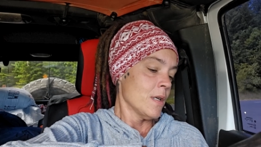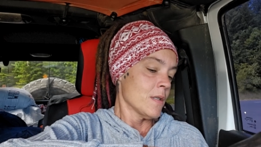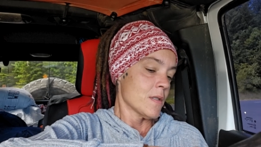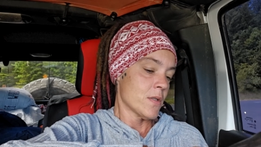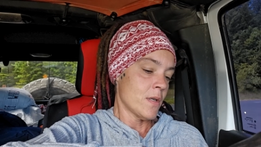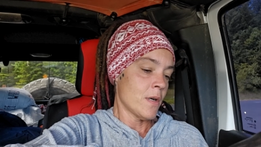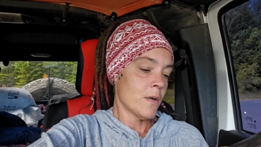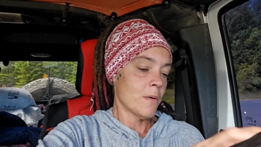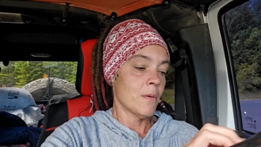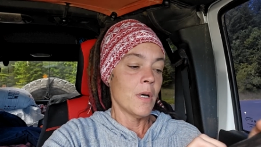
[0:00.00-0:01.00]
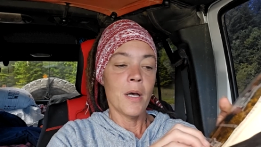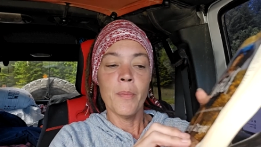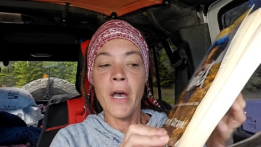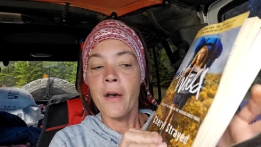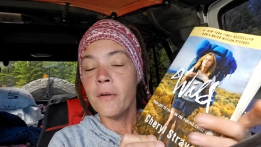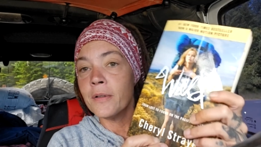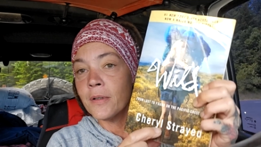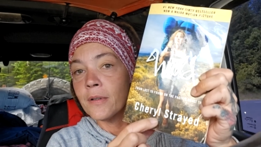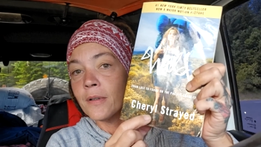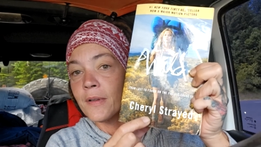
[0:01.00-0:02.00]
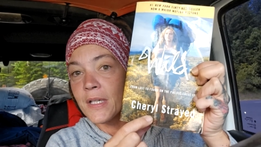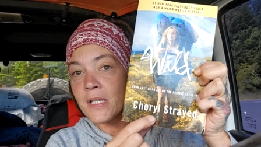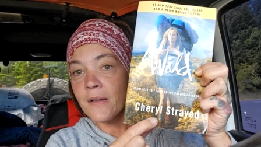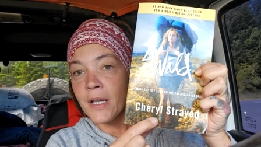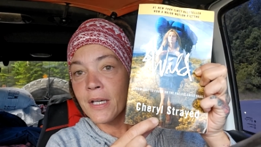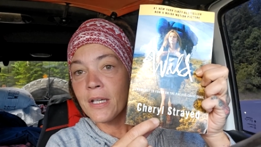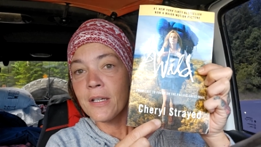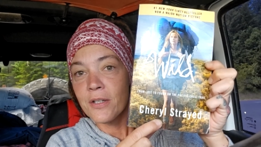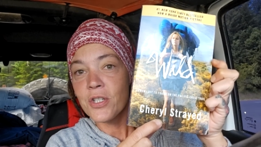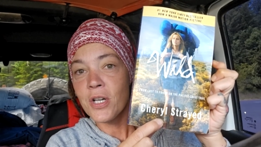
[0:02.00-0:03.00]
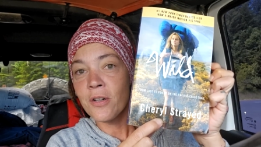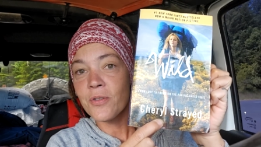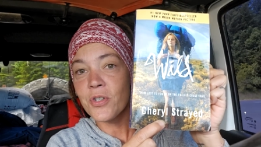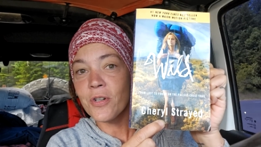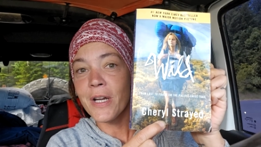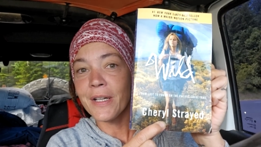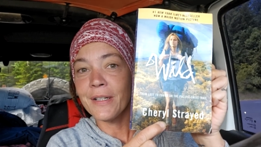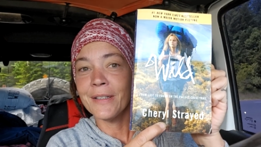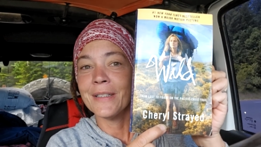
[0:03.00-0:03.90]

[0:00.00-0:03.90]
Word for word: So, about this lady, Cheryl Strayed.